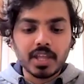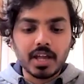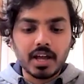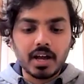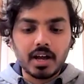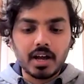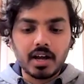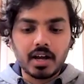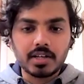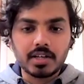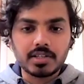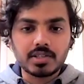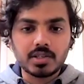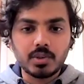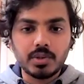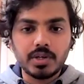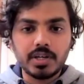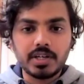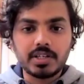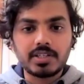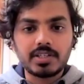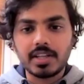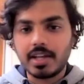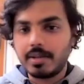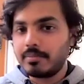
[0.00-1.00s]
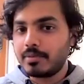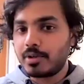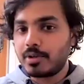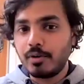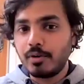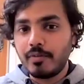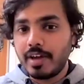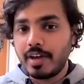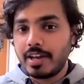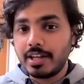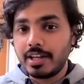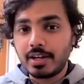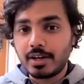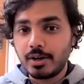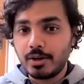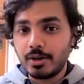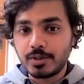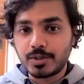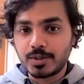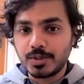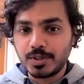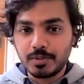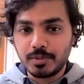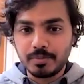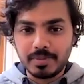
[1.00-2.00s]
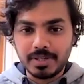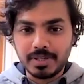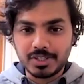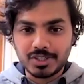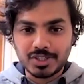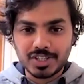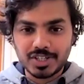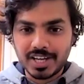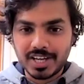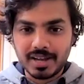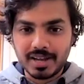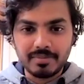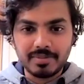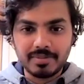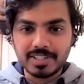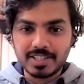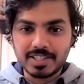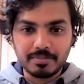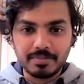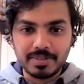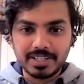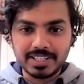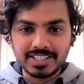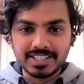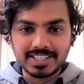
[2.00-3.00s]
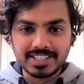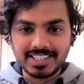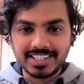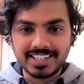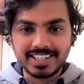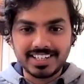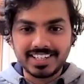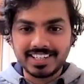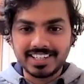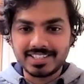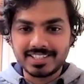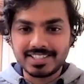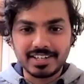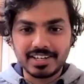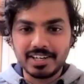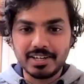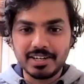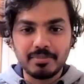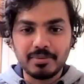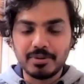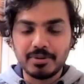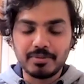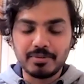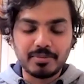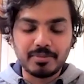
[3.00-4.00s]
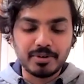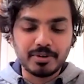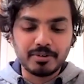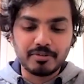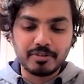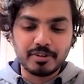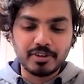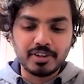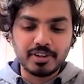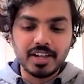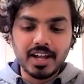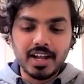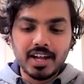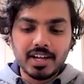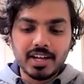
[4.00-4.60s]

I'm very close to the beach. It's a beach city. It's really beautiful.